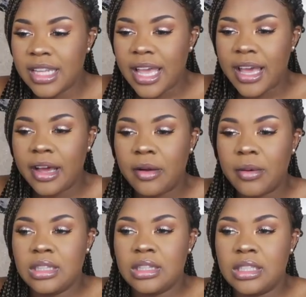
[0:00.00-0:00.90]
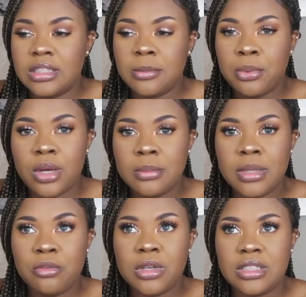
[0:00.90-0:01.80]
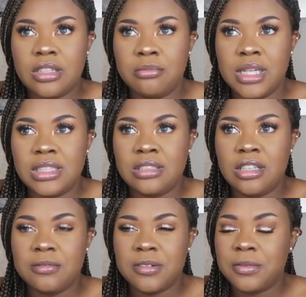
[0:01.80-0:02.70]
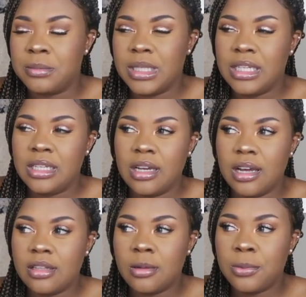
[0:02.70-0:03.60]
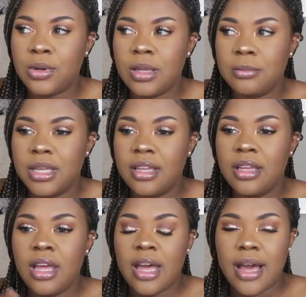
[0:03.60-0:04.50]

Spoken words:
Now, this appointment wasn't much different from any other appointment.